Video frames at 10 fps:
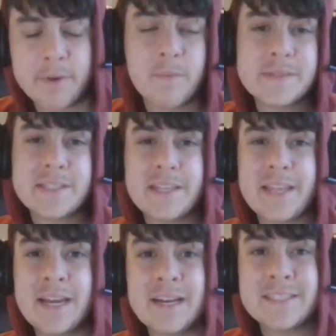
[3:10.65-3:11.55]
but obviously
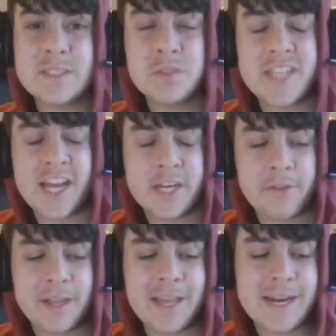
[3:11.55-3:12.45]
they are still second
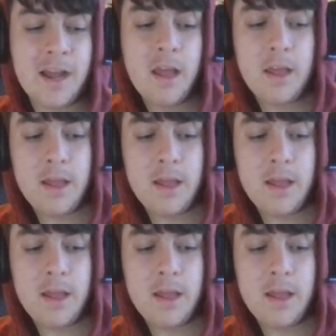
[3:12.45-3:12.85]
on the ladder,